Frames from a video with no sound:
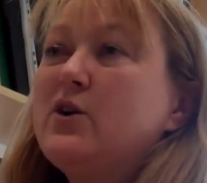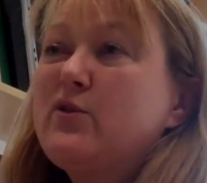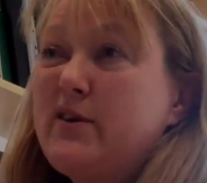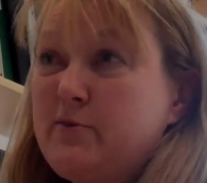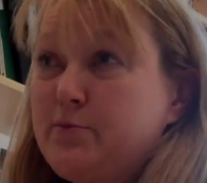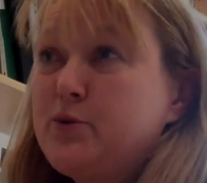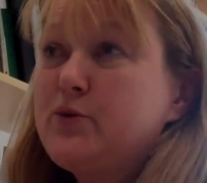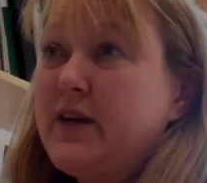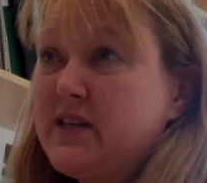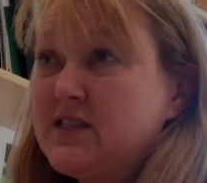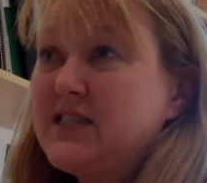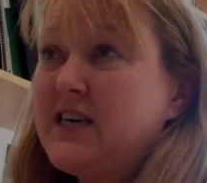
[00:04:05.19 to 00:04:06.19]
We're able to pull
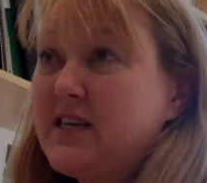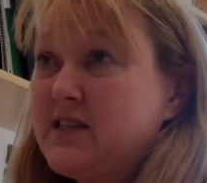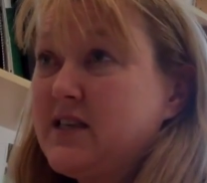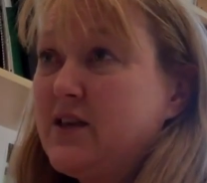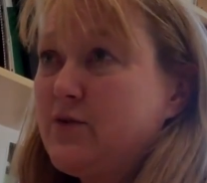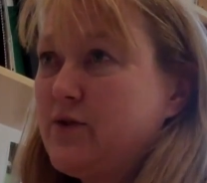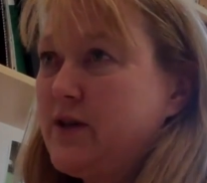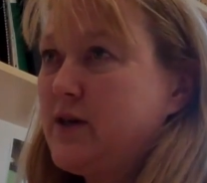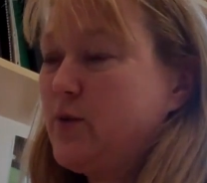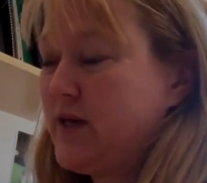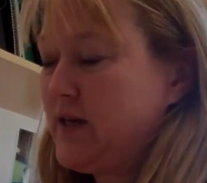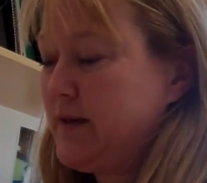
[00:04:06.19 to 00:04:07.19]
that data together really
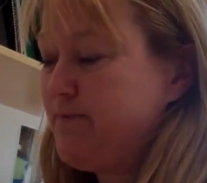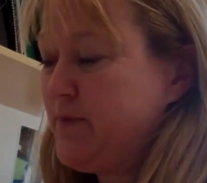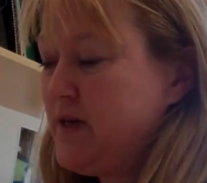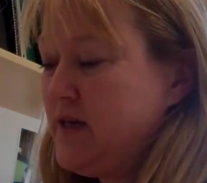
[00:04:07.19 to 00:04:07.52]
quickly.